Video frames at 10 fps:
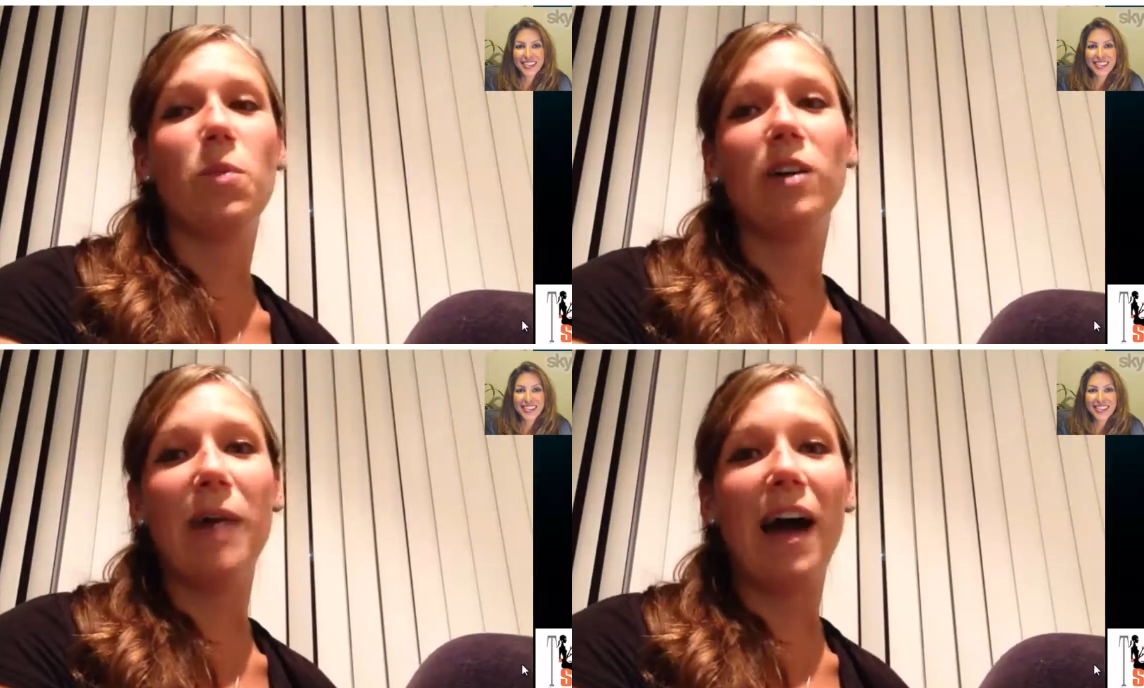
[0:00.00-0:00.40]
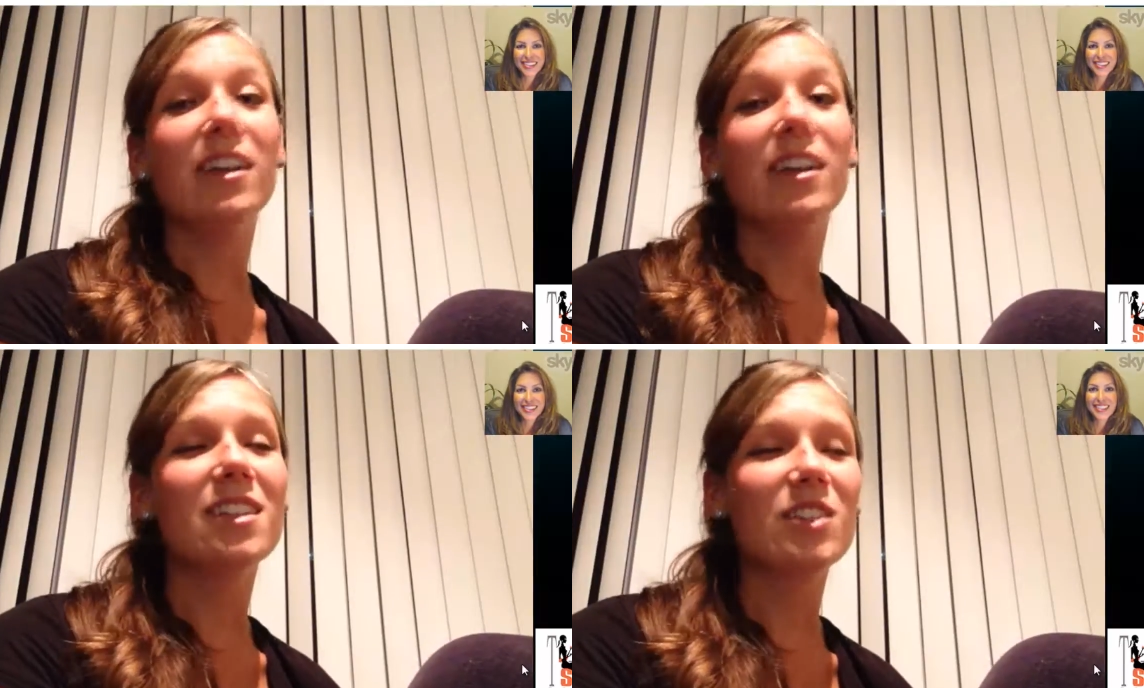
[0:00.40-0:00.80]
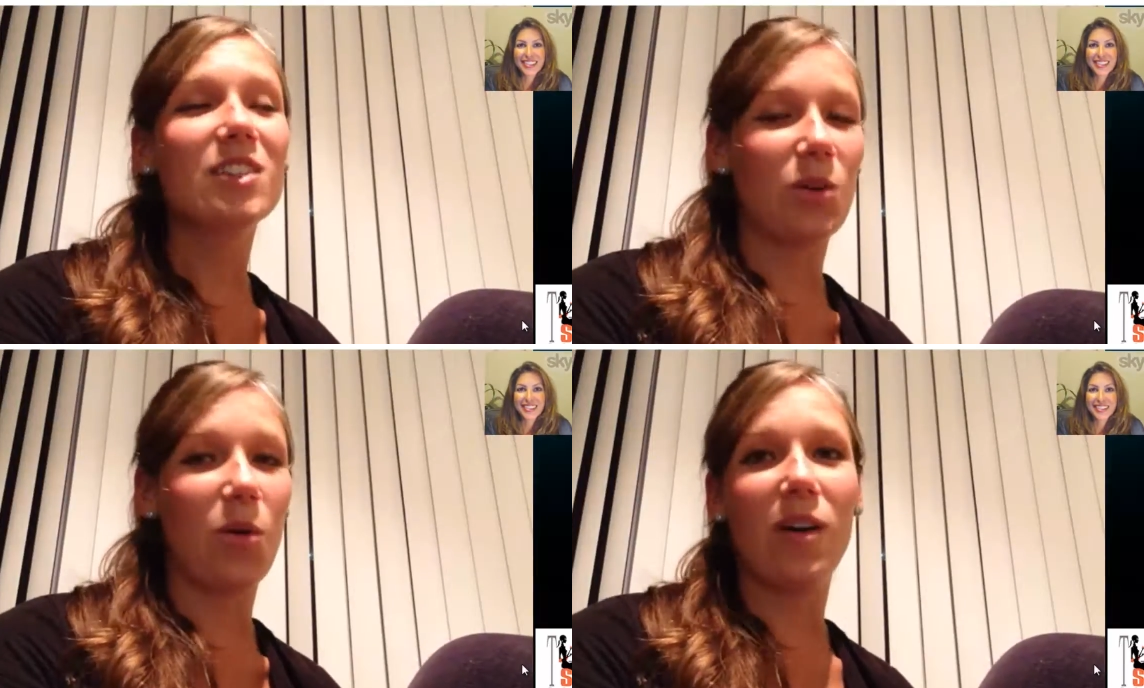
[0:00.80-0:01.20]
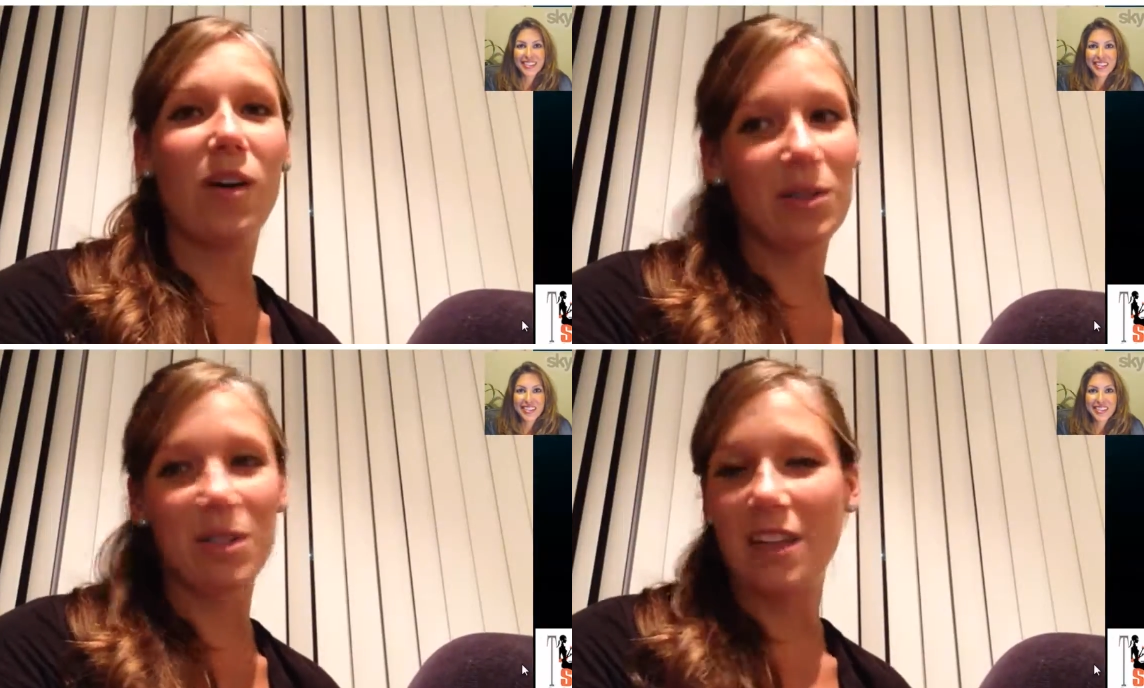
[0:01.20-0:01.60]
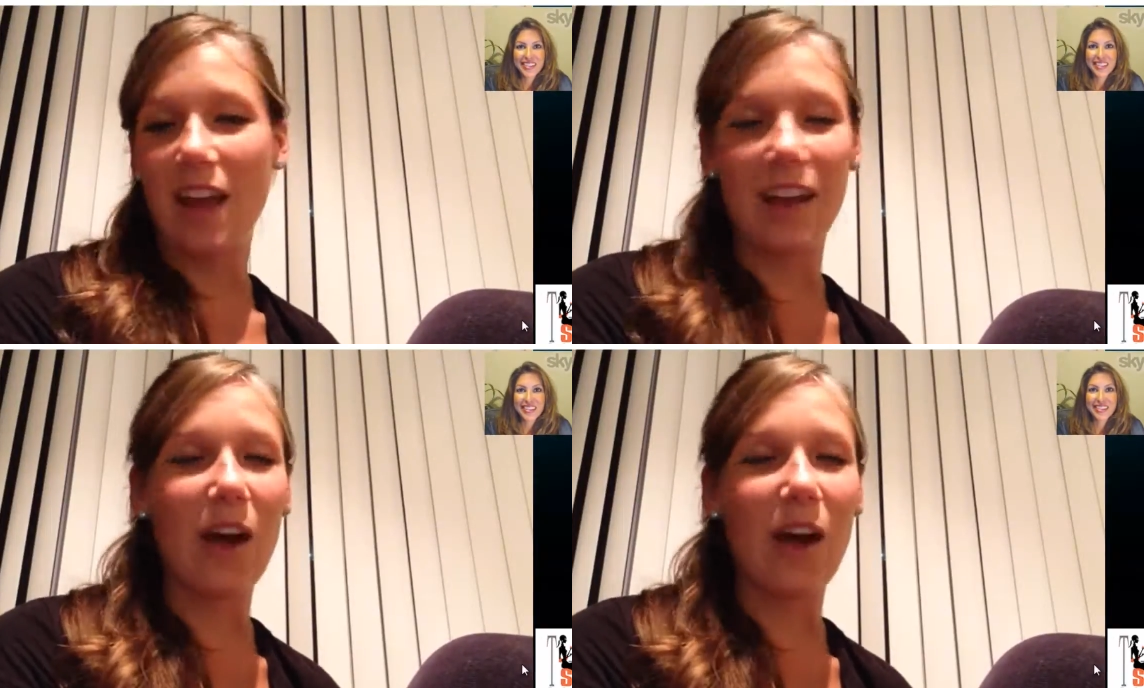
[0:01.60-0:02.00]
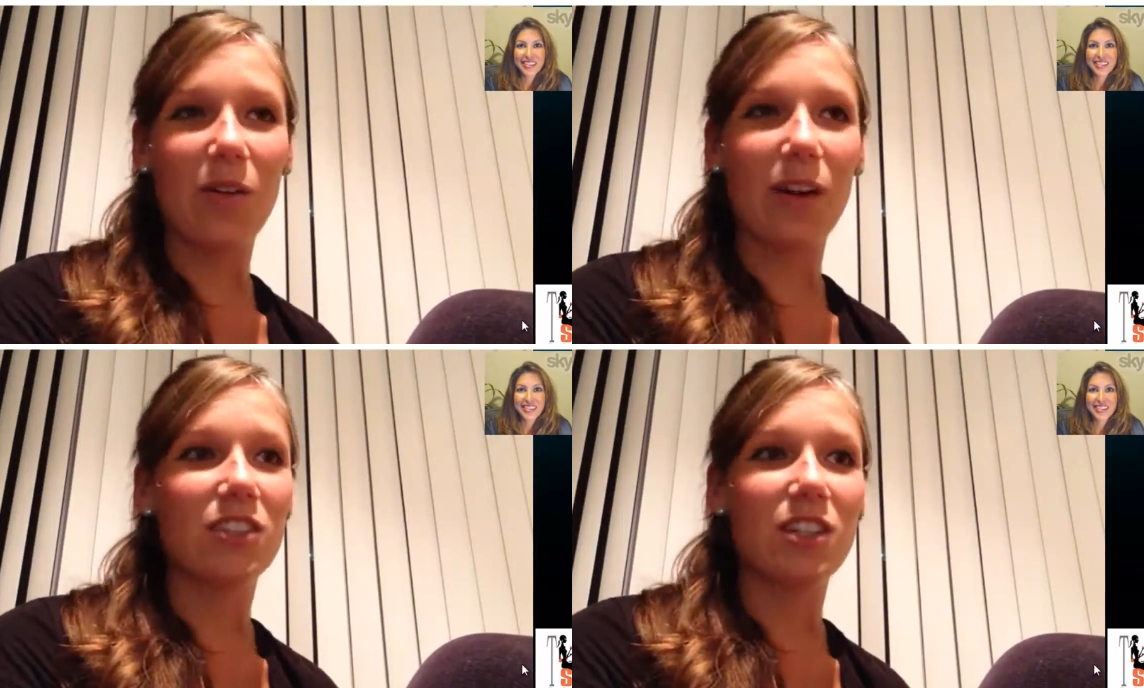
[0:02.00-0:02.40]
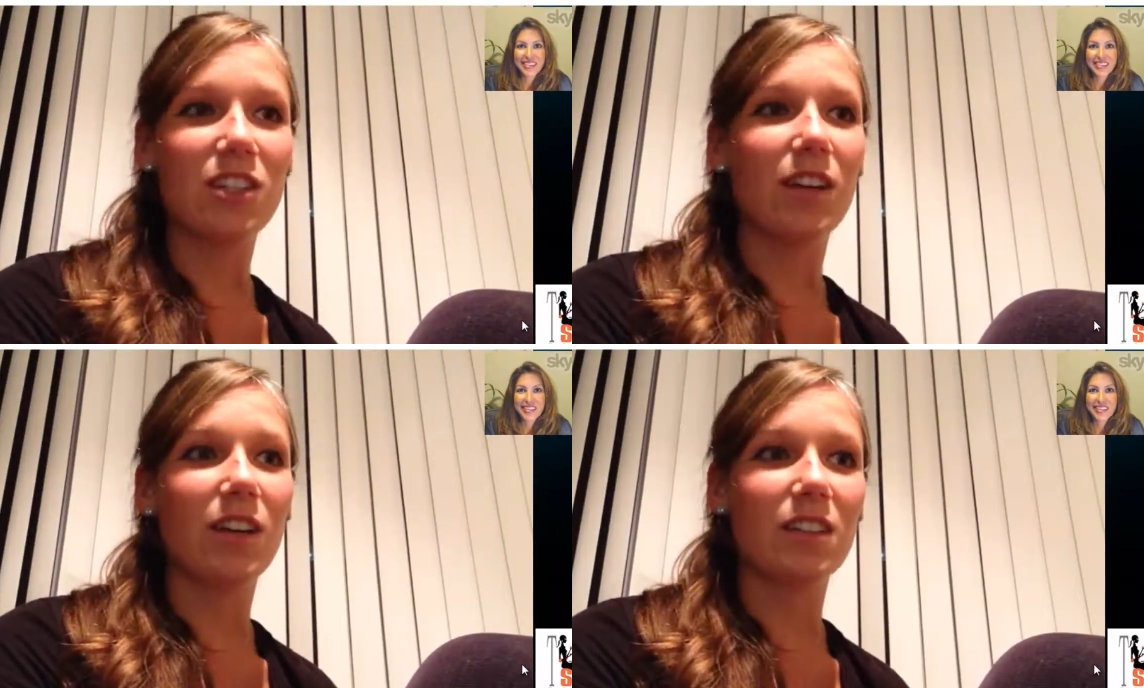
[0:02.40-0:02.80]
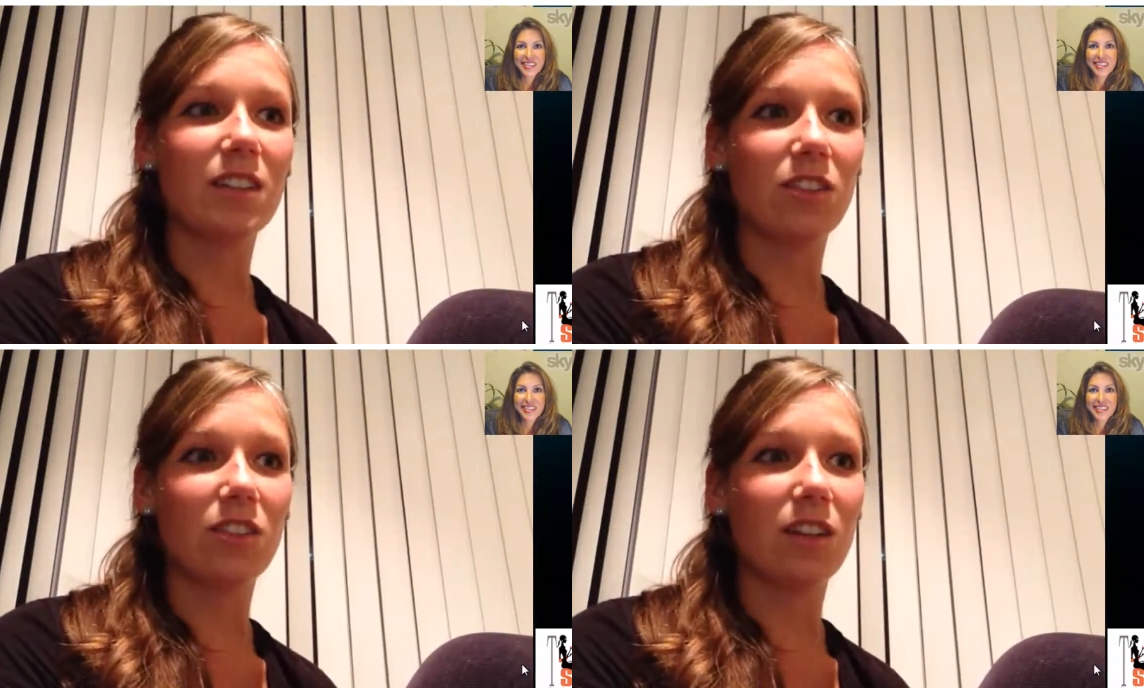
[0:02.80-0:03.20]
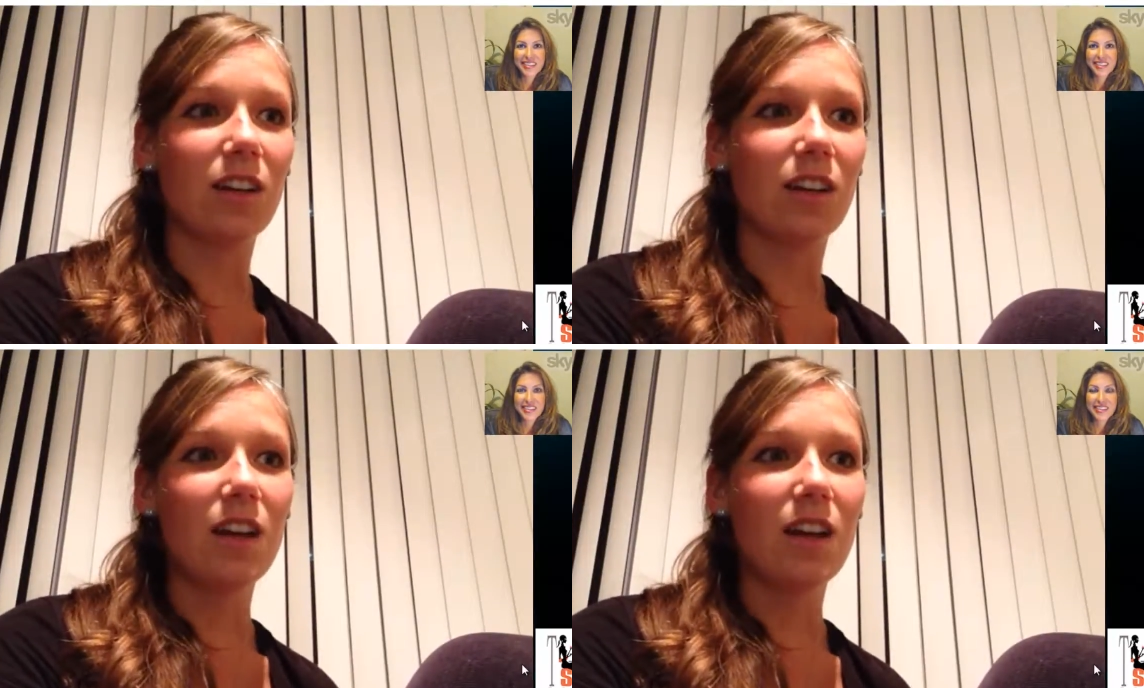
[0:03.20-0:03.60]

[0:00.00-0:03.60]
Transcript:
Speaker 1: balanced. So I was saying how engineering is such a